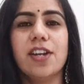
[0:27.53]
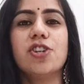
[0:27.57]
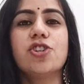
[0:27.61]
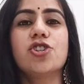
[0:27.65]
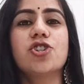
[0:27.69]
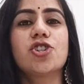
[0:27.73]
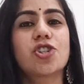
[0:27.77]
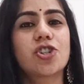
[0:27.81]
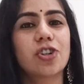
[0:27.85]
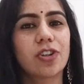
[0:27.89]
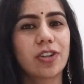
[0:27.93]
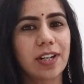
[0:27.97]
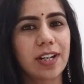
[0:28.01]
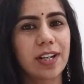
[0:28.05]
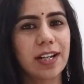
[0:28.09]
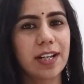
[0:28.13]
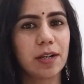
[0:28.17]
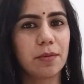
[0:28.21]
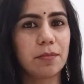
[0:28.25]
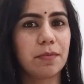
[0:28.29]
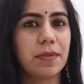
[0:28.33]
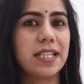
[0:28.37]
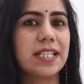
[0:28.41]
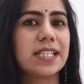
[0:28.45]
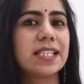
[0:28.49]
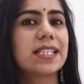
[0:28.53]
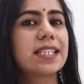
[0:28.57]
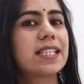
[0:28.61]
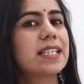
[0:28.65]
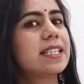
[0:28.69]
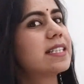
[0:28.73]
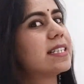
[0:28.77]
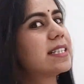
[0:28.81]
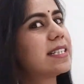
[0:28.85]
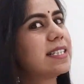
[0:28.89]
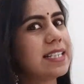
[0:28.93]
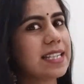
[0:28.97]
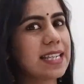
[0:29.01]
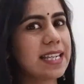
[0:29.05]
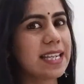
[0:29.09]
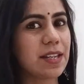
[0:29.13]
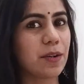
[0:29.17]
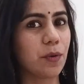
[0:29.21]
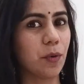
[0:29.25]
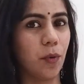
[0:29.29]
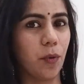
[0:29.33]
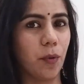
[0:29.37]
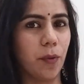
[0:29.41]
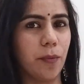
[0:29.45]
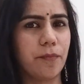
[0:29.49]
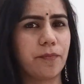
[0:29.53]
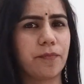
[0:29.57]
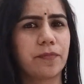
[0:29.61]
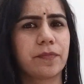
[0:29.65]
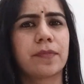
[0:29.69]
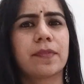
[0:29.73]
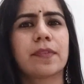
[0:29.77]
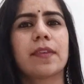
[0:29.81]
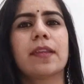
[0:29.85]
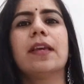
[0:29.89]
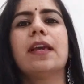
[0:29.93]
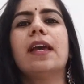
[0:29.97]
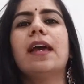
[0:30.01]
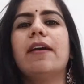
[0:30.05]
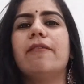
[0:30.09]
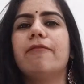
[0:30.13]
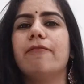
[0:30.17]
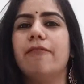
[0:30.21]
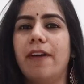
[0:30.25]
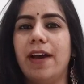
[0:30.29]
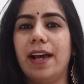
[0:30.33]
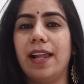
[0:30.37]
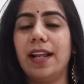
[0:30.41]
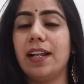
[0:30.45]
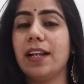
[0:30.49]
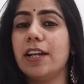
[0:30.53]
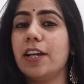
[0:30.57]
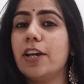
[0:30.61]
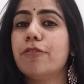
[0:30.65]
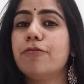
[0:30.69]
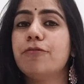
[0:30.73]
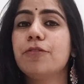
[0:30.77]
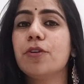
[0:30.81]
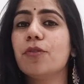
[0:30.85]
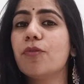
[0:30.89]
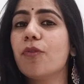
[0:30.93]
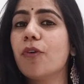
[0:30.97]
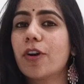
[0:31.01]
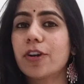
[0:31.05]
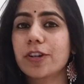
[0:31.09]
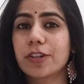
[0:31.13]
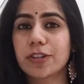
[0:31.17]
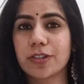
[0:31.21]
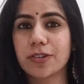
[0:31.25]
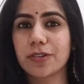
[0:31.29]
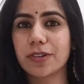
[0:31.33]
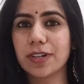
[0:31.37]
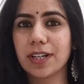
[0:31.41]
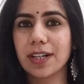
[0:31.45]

Shoe-nya means 0. Well, if you want to